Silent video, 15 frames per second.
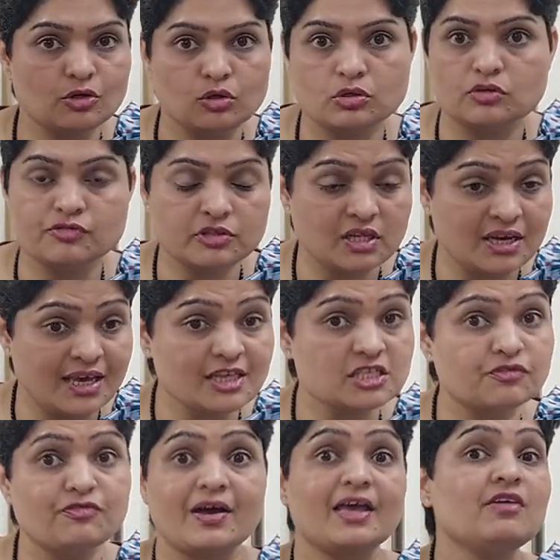doctor, for the next
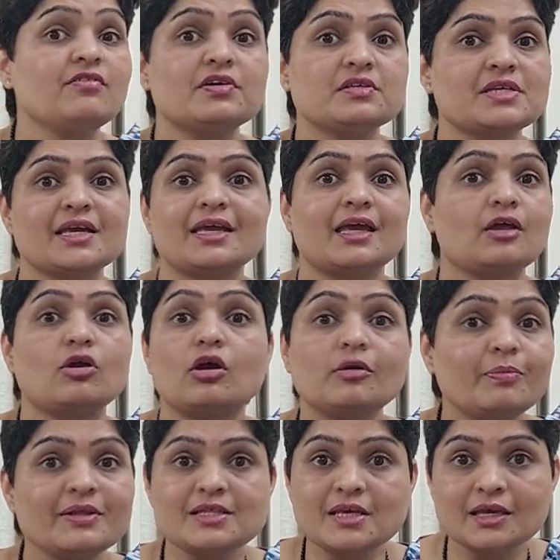5 years, I cannot
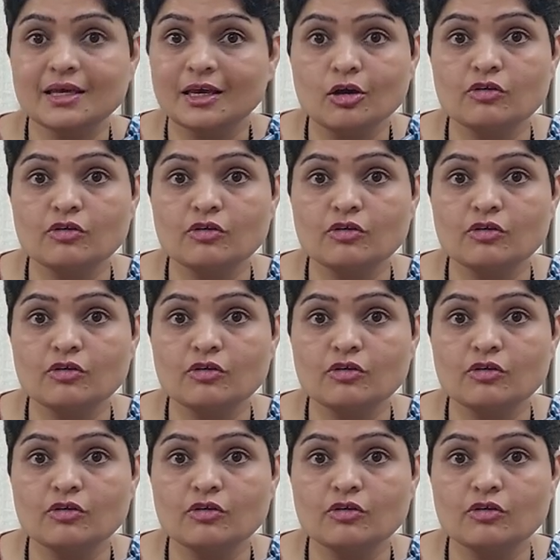be thinking